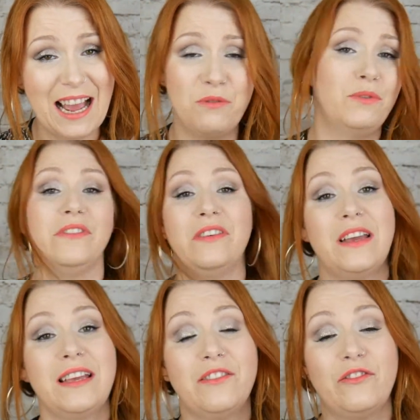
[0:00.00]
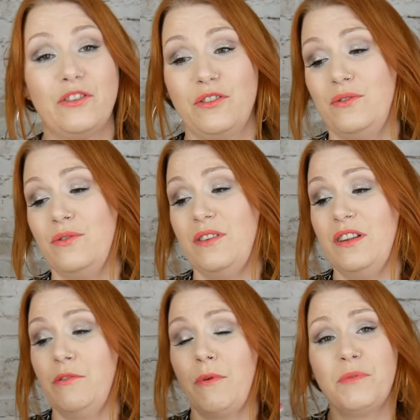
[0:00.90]
I want it to,
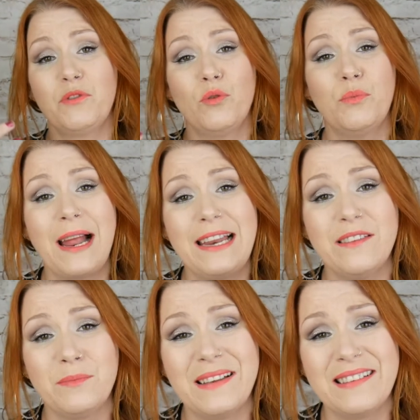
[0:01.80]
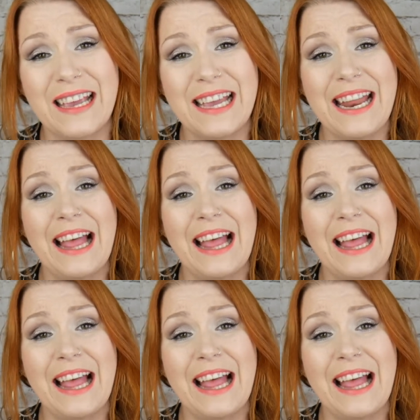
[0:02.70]
you know, absorb well into my skin,